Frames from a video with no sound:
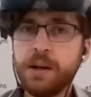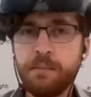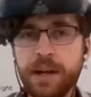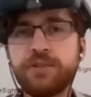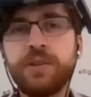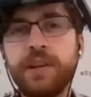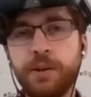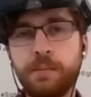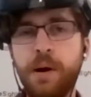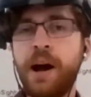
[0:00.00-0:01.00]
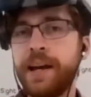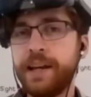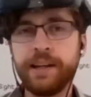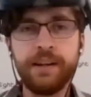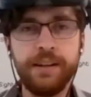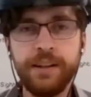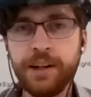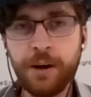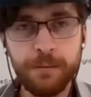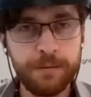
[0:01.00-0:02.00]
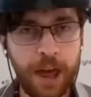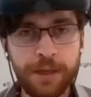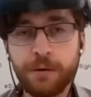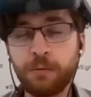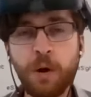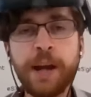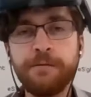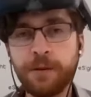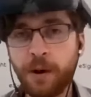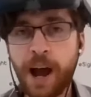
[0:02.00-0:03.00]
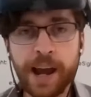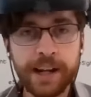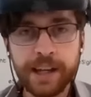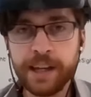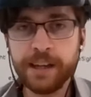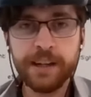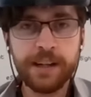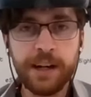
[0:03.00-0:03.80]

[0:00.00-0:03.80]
Make sure that you're buying, the right variety